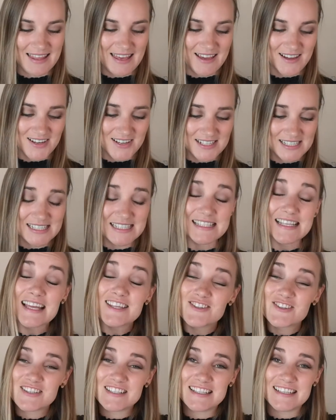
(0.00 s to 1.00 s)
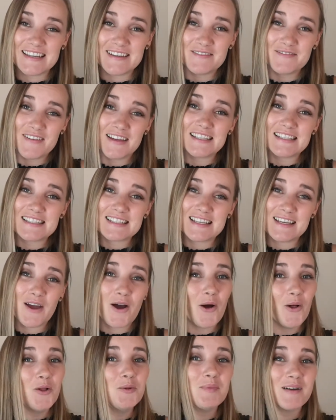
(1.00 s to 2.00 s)
They are essentially fancy
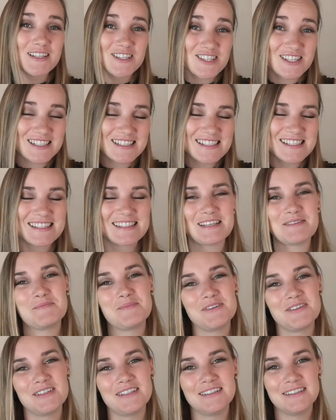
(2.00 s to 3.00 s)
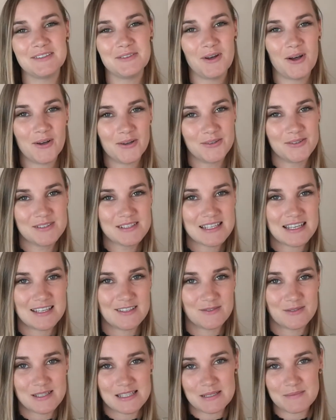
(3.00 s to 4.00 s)
hole punchers. They put little holes
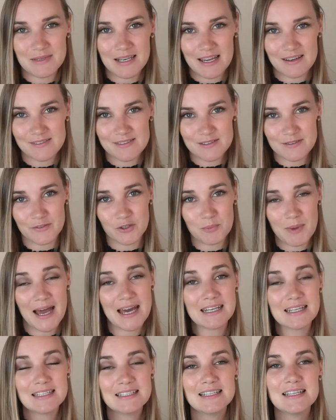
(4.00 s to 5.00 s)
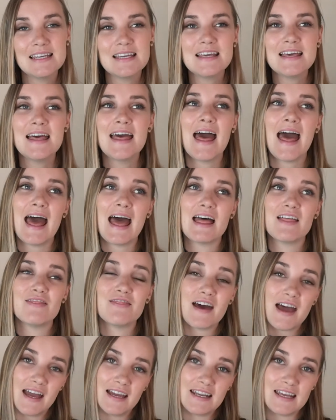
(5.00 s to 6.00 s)
in your seam allowance of your pattern,
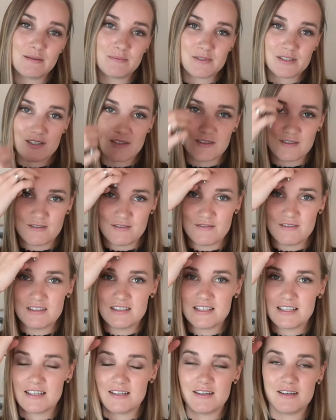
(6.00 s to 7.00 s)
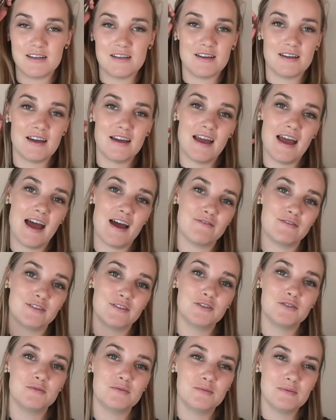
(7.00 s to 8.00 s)
and that enables you to have
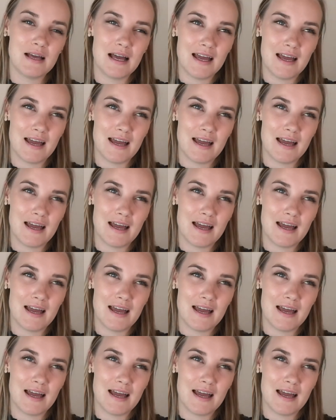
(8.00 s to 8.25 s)
little